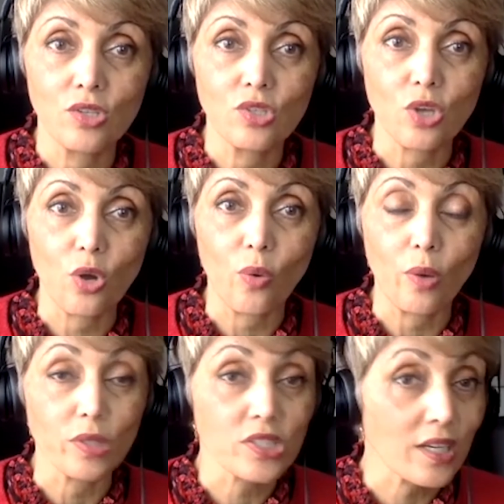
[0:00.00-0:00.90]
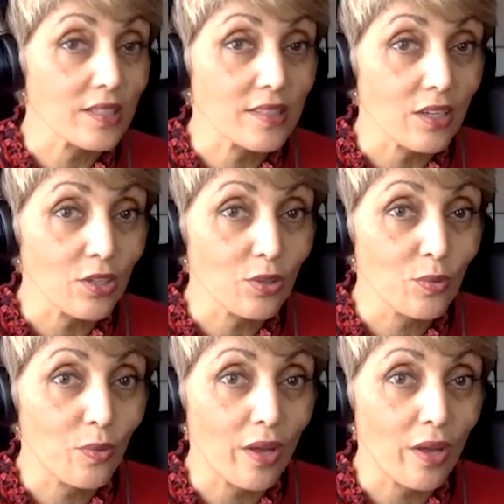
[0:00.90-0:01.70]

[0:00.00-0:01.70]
So I wish I could tell you why